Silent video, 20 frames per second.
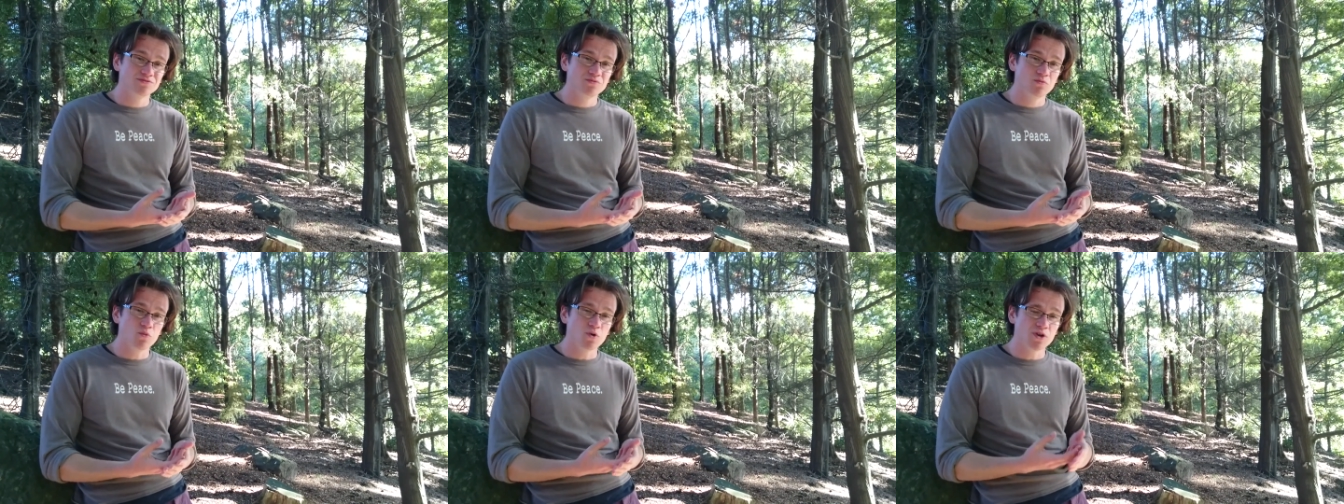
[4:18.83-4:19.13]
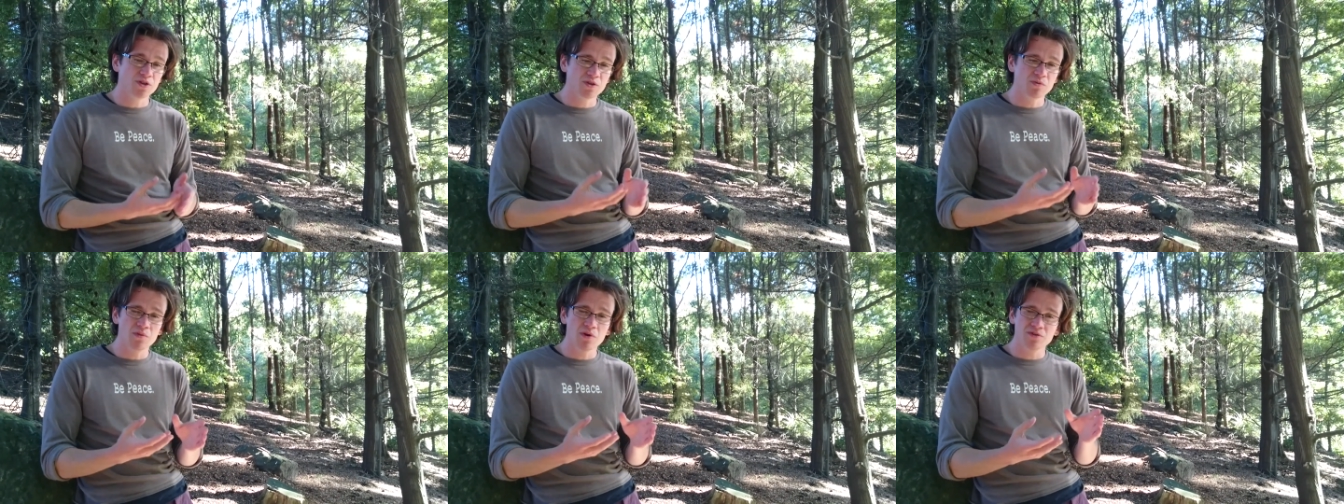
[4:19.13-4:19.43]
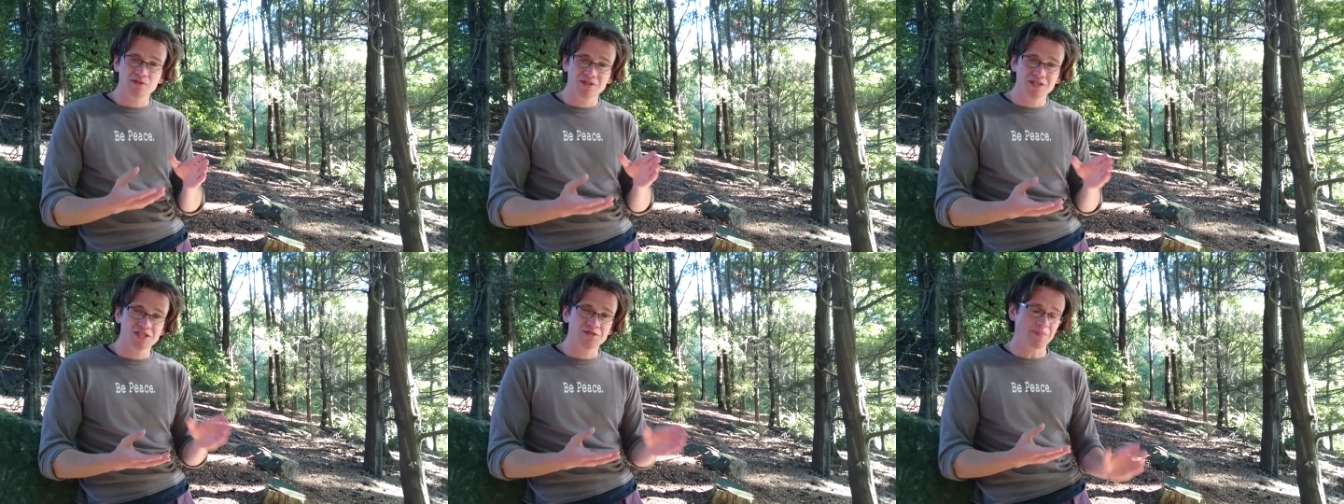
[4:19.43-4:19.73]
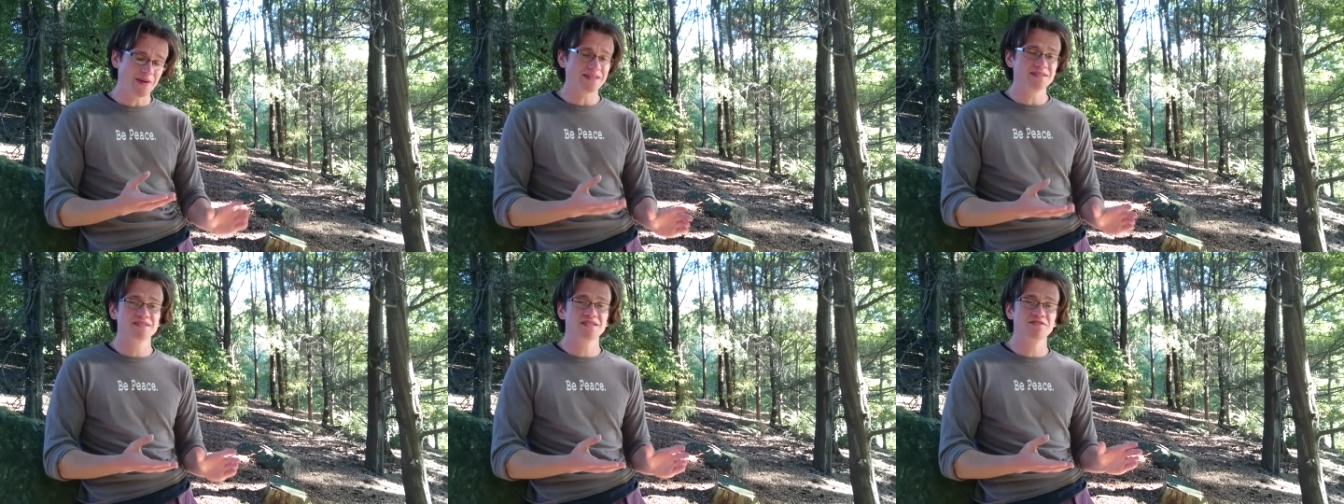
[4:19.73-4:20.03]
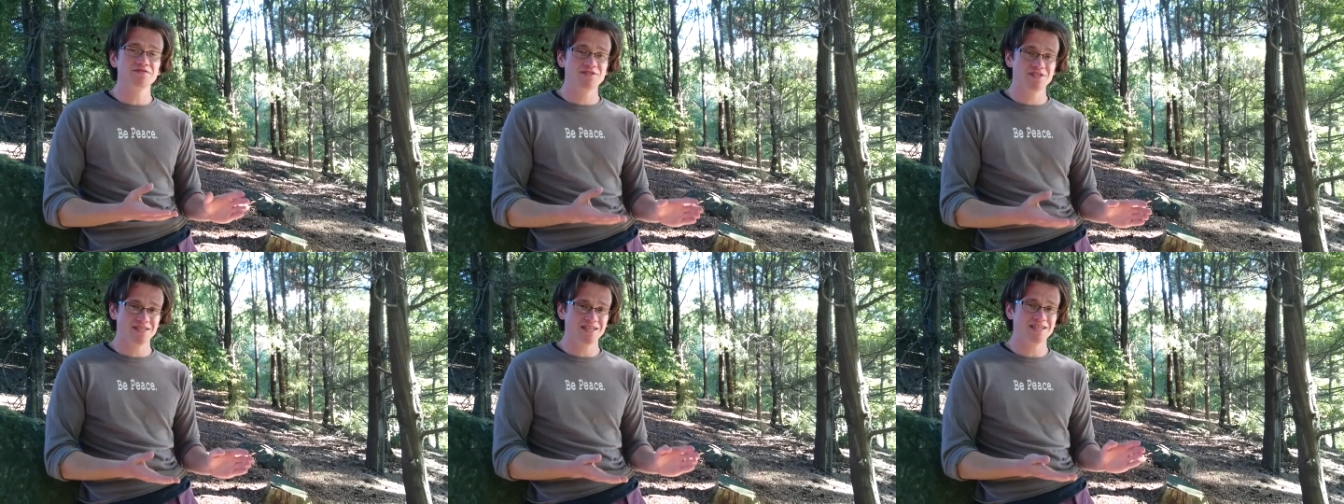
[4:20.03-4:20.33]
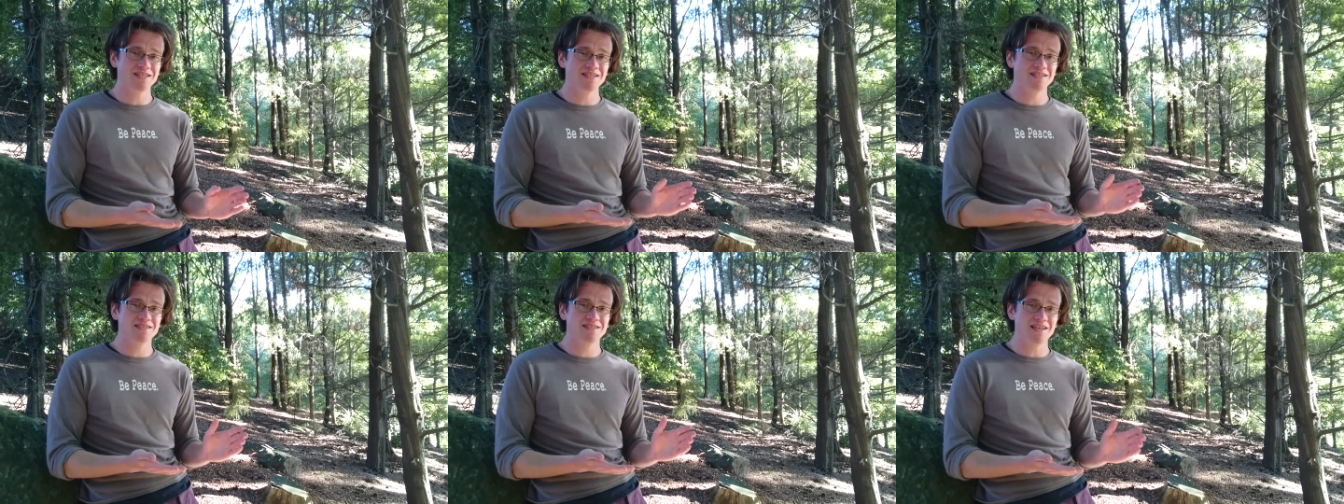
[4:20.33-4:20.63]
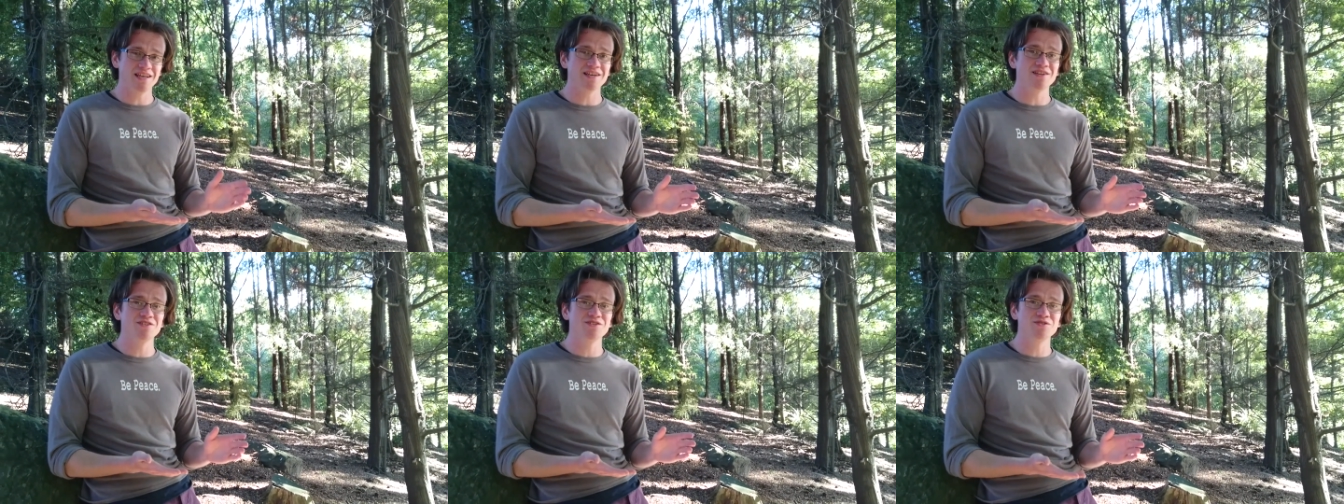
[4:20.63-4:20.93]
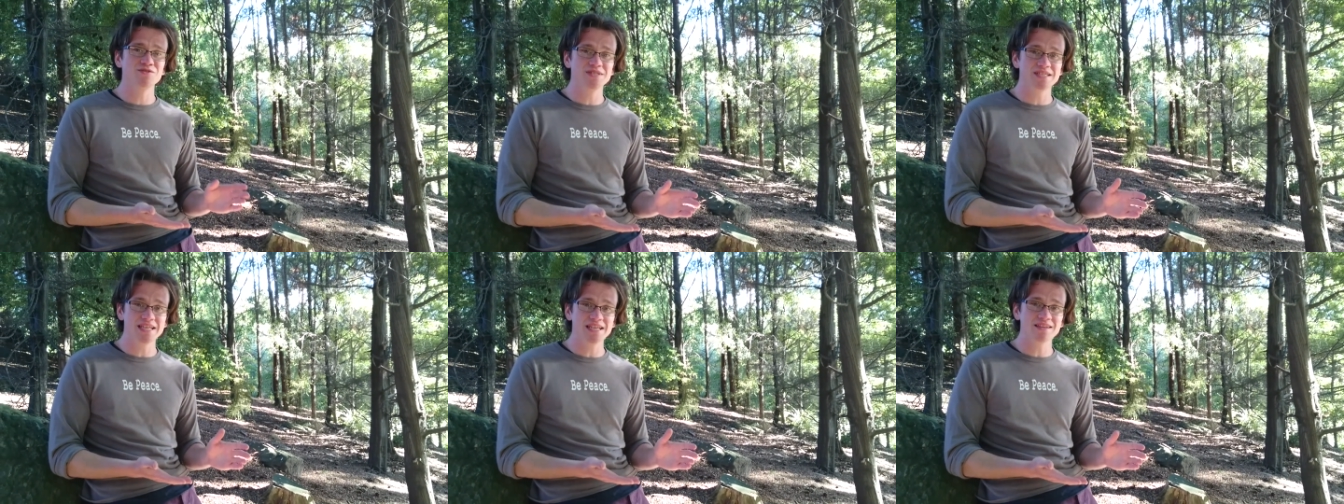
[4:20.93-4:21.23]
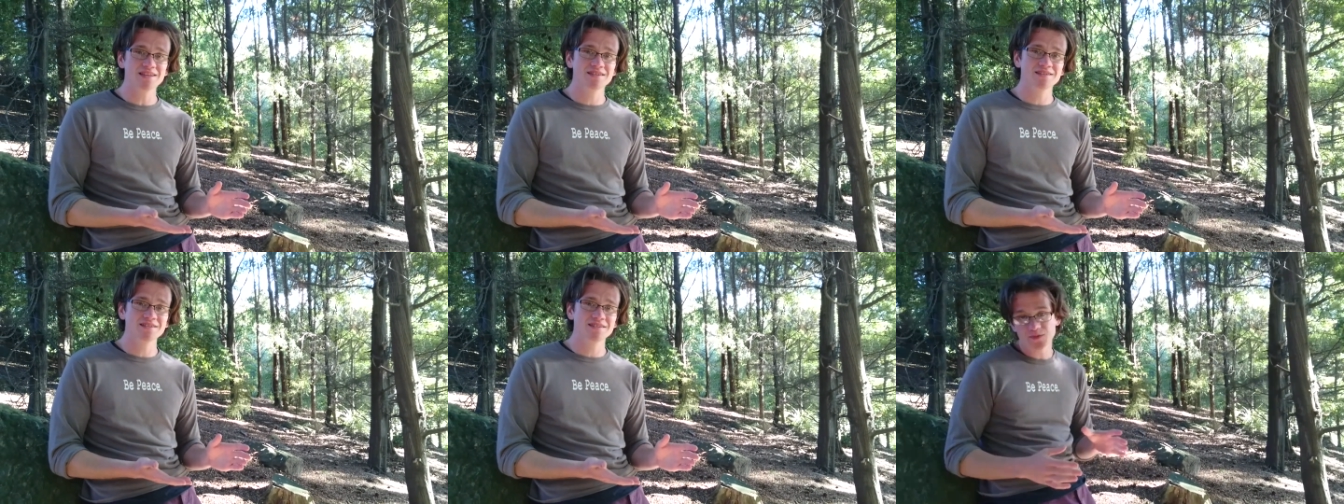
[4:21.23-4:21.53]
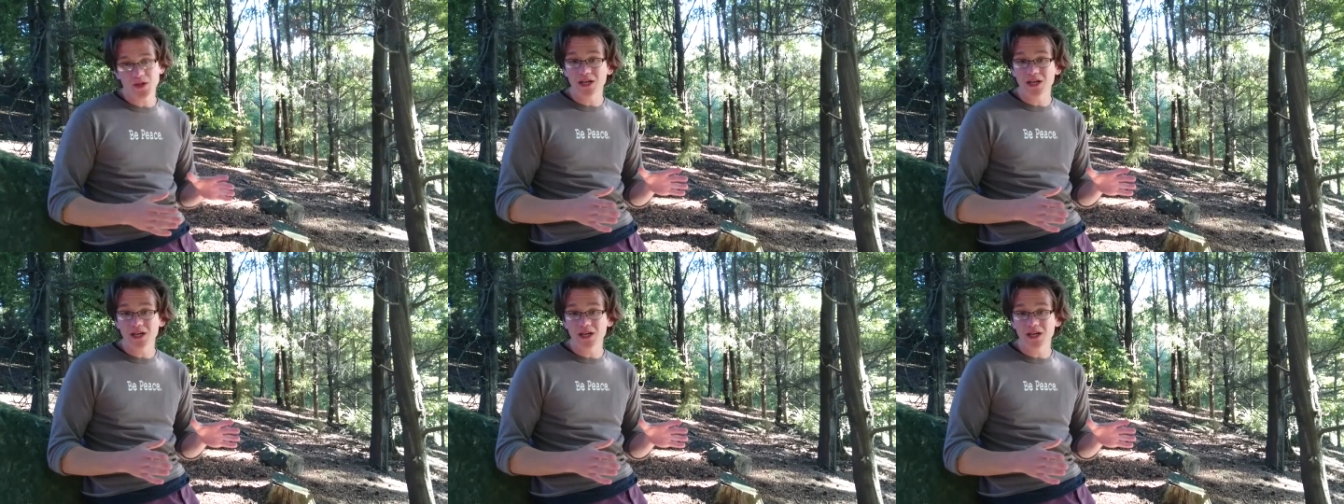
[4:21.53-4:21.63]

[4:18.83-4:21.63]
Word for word: one of the most expensive cities in New Zealand.